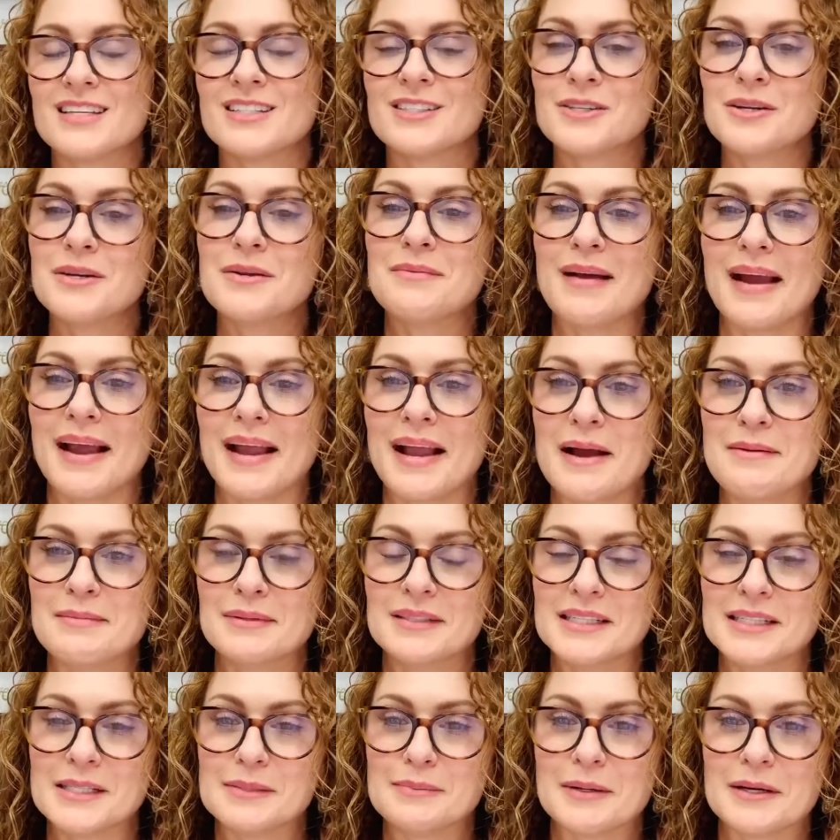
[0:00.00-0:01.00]
So anyway, I'm
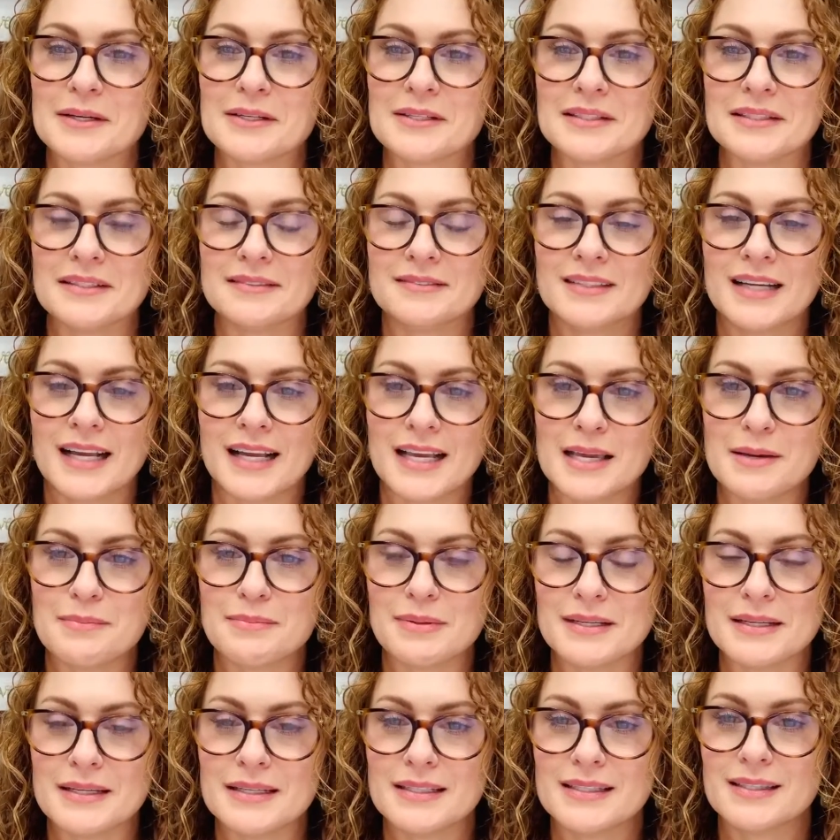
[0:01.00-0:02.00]
a list person. I
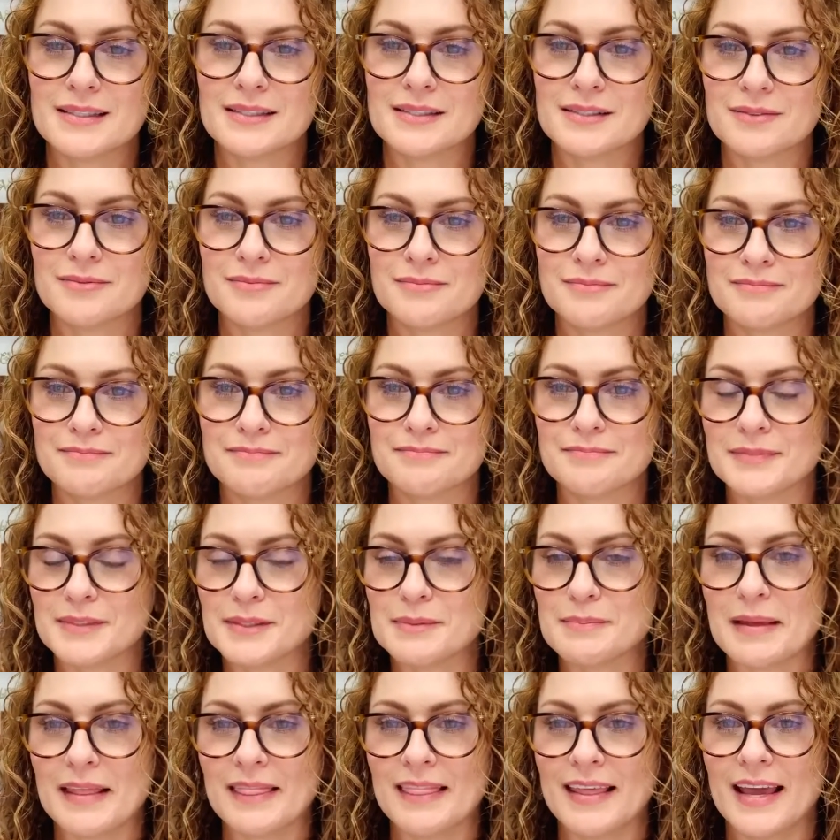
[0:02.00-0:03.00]
keep lists.
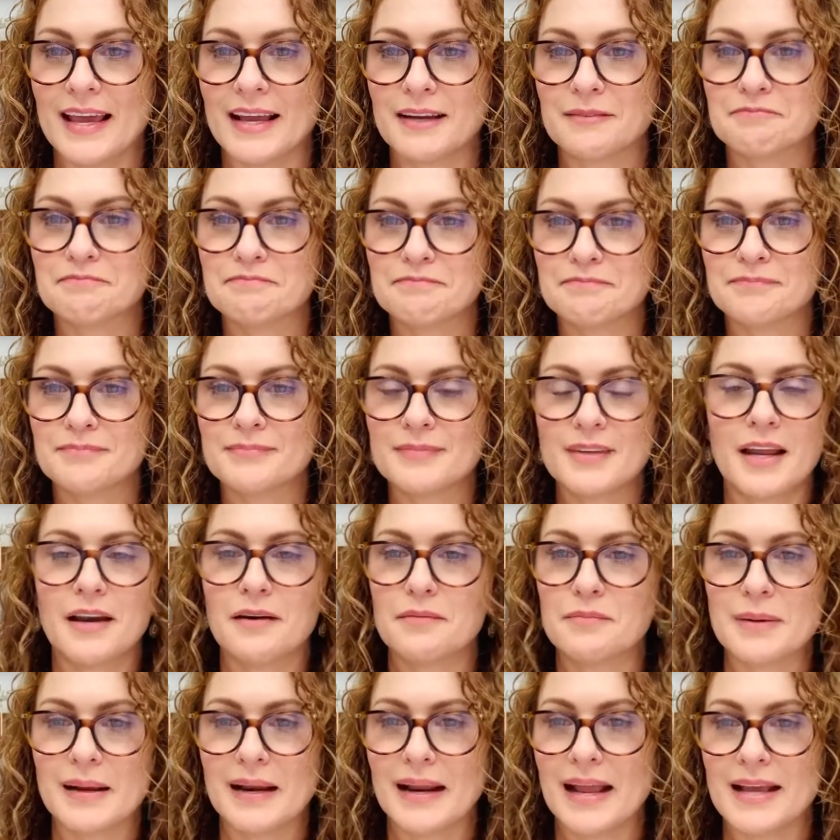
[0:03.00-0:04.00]
It's my thing. Not
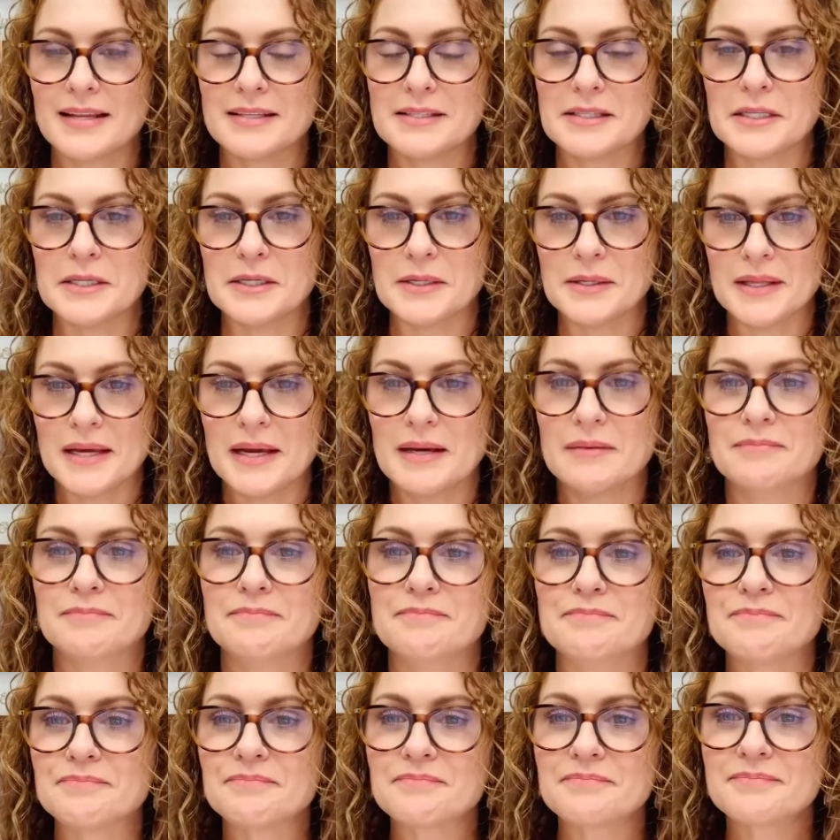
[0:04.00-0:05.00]
everybody has to do that.
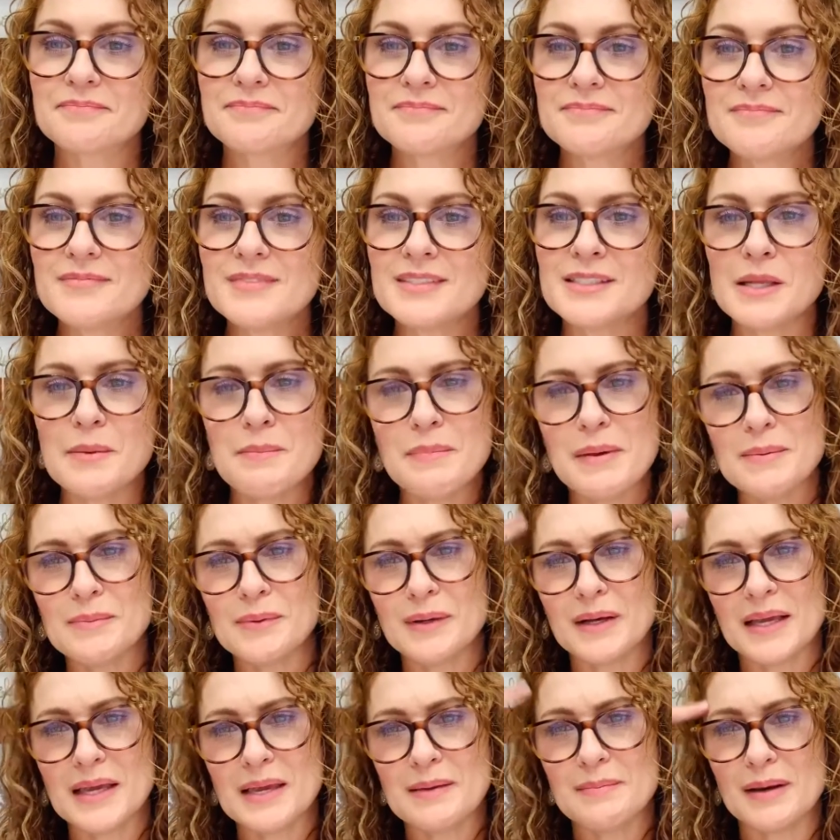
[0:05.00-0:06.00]
Some
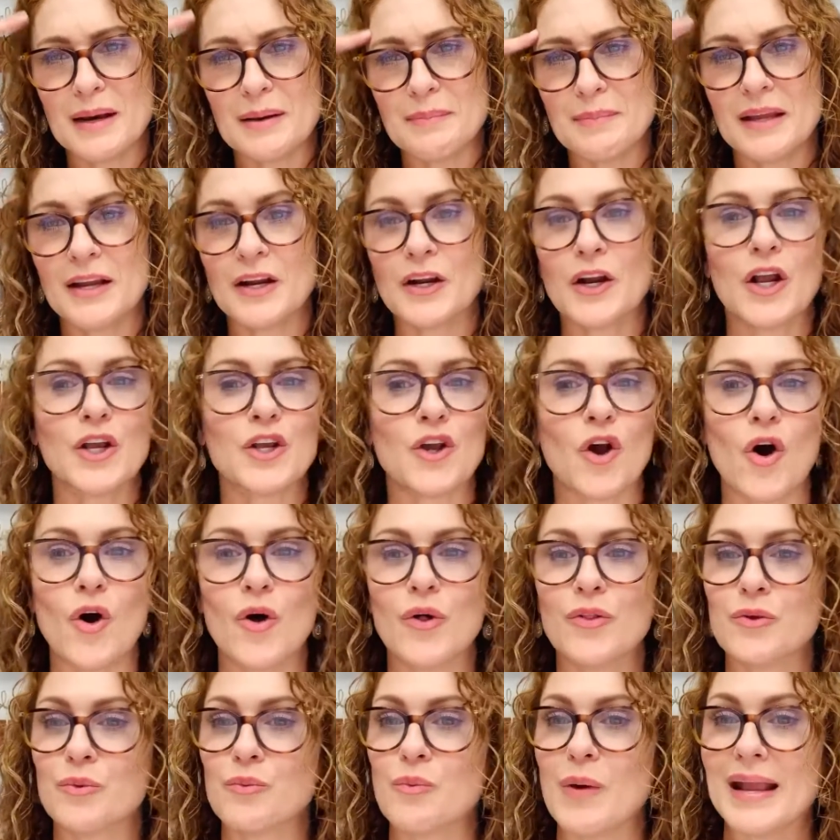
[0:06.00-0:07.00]
people can keep it up here.
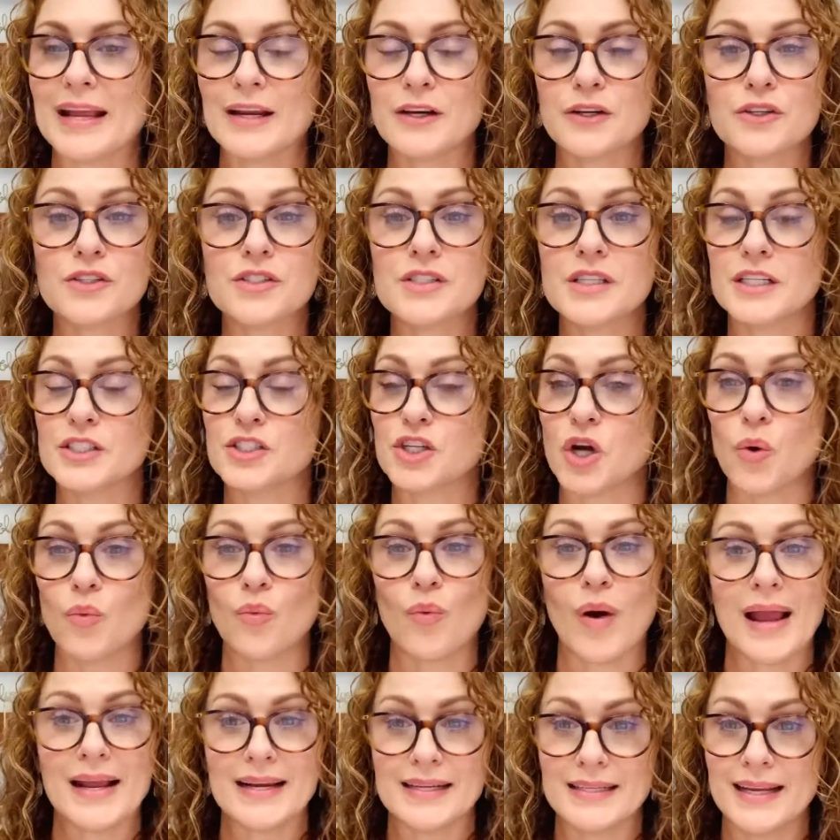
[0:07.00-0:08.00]
Y'all, the waiters that don't
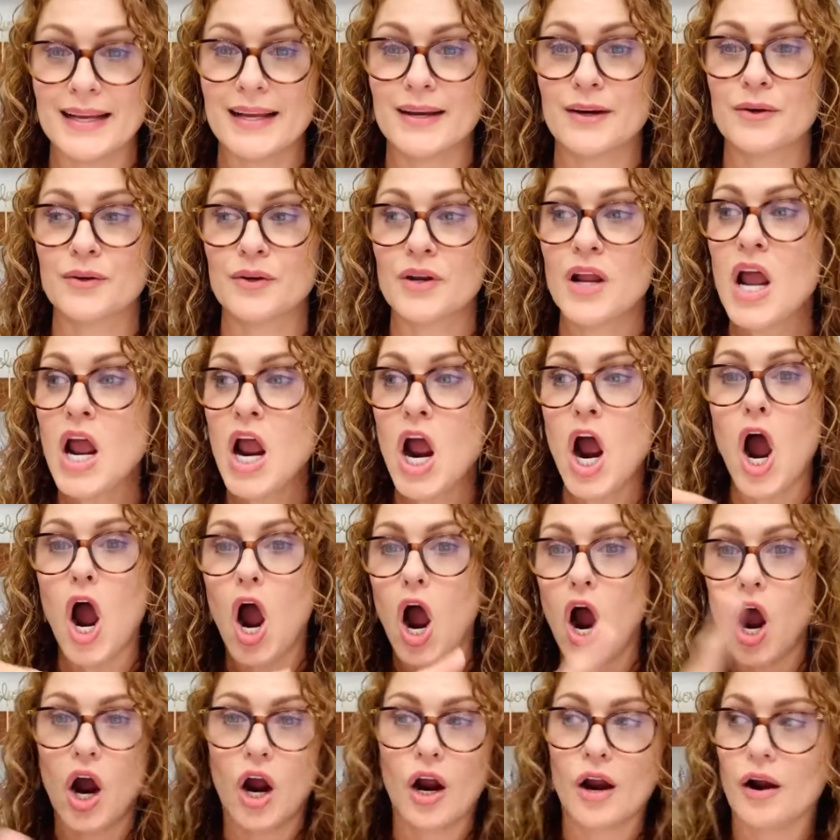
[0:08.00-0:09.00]
write down
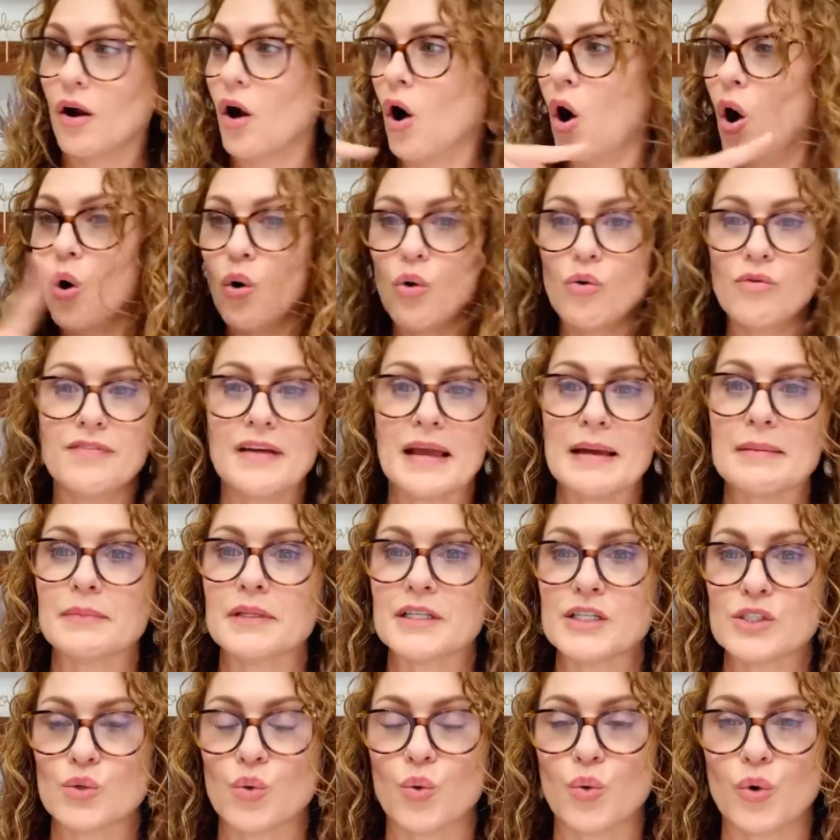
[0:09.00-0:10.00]
our whole
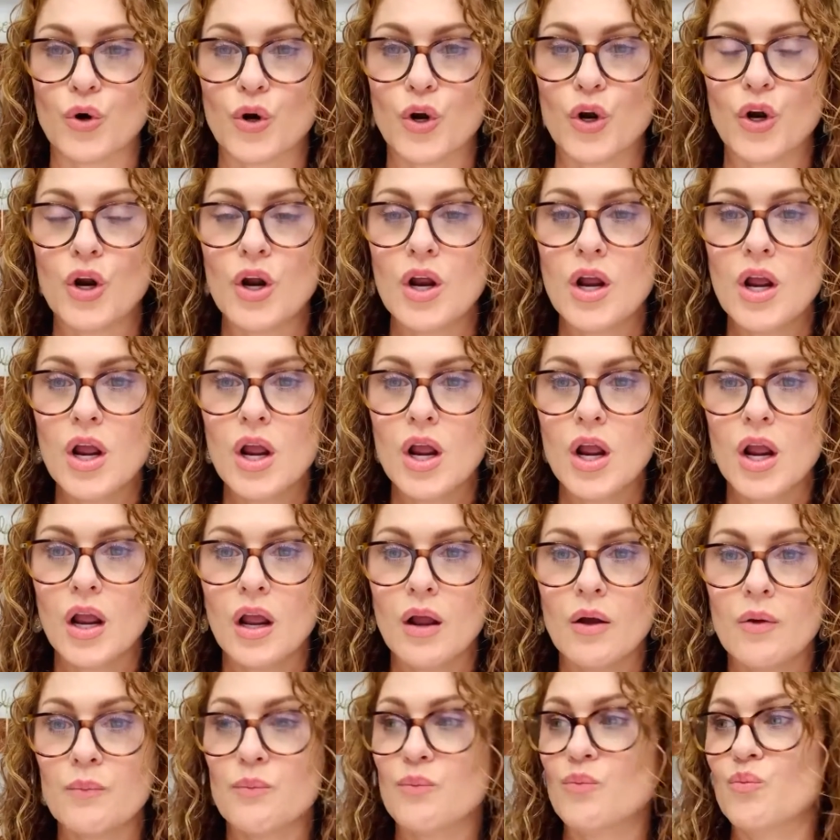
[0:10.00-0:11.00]
family's order
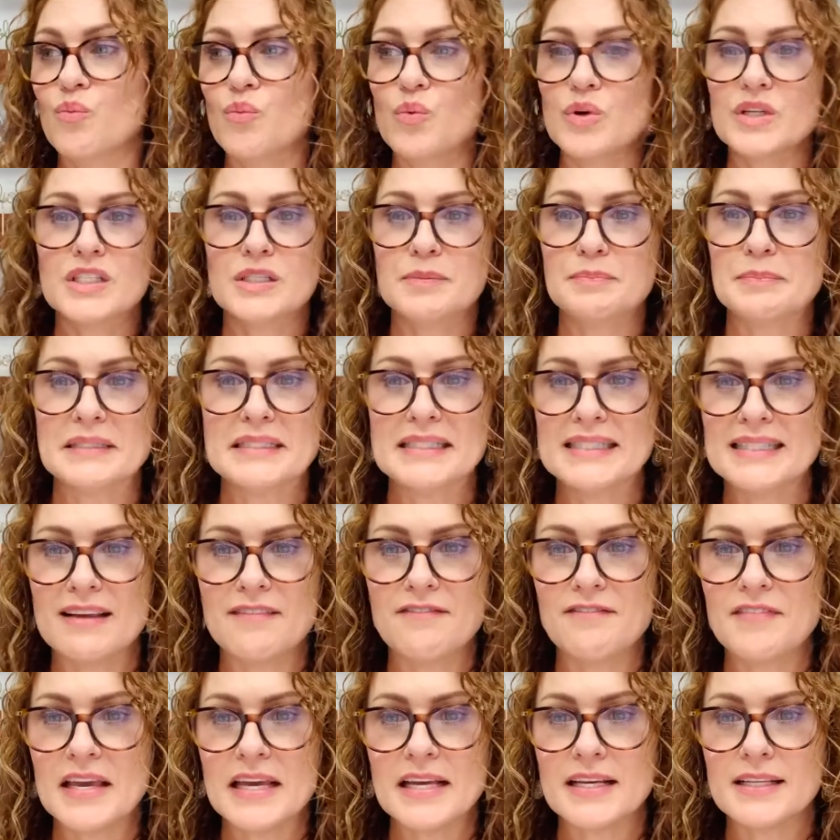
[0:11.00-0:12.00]
with
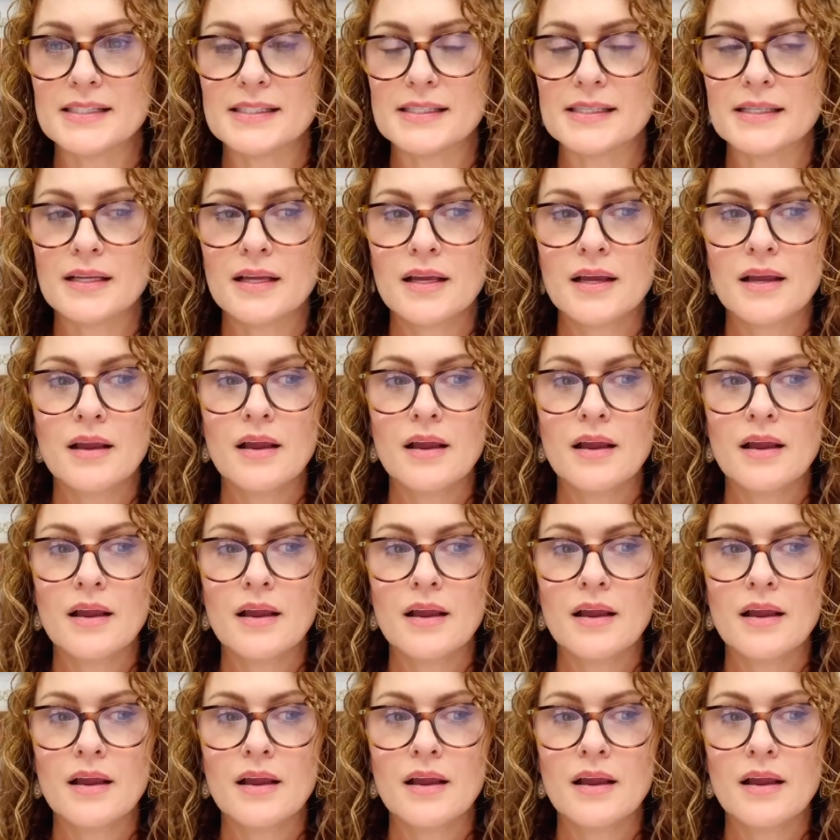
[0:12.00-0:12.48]
specifics